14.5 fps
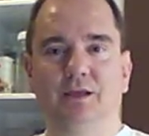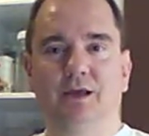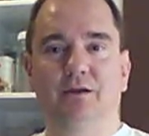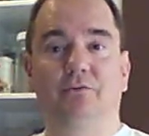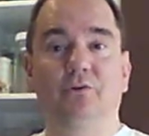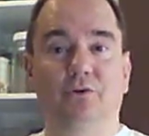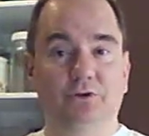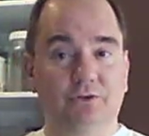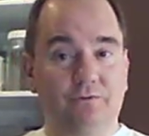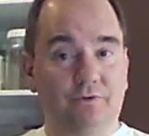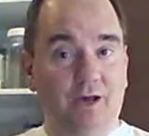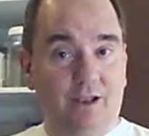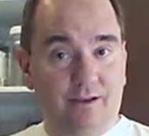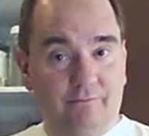and of course
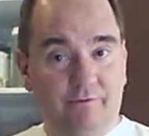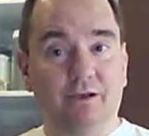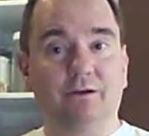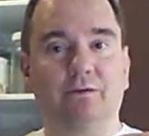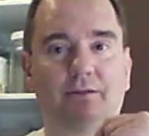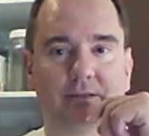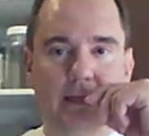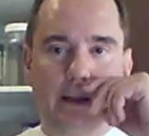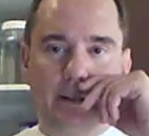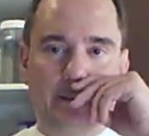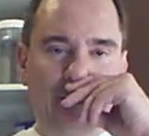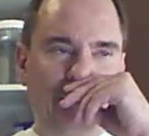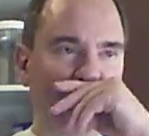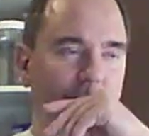you've got a vehicle now
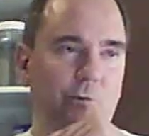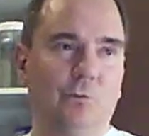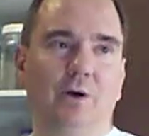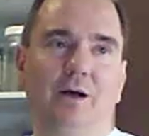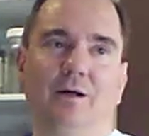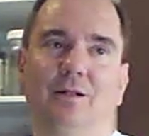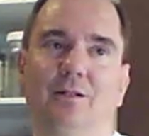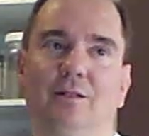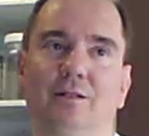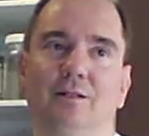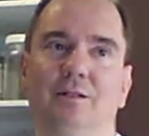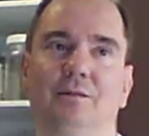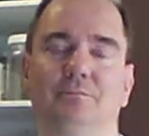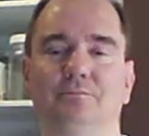too,
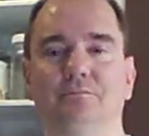well,